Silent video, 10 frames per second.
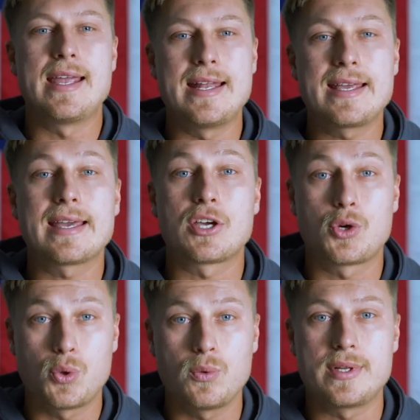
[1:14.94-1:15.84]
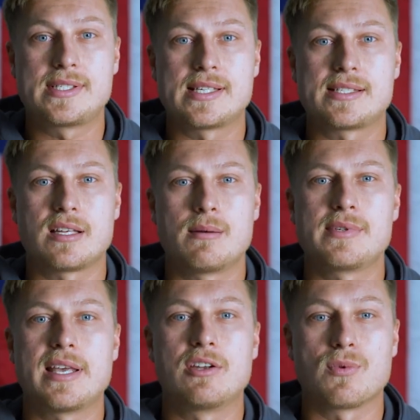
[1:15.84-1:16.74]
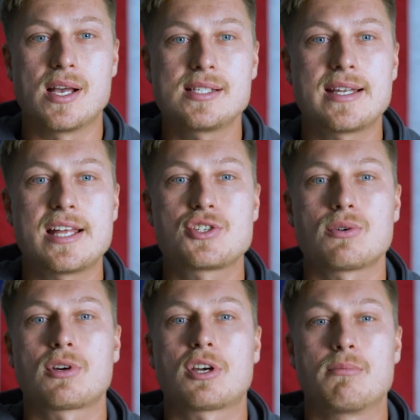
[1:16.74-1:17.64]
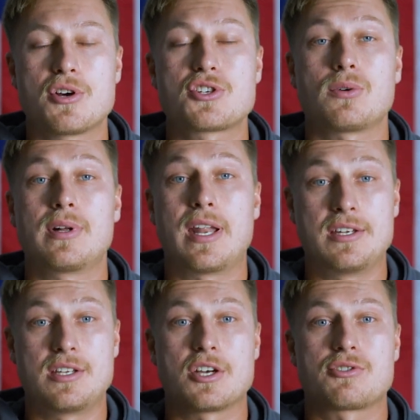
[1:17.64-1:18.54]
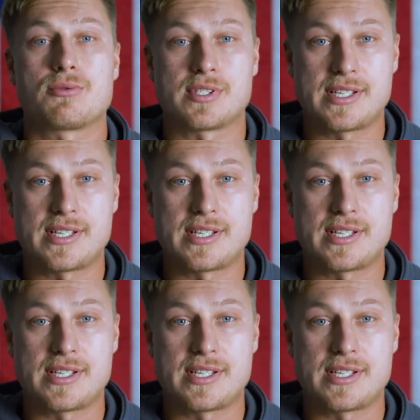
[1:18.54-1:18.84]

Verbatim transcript: heating and cooling systems in residential, commercial, and industrial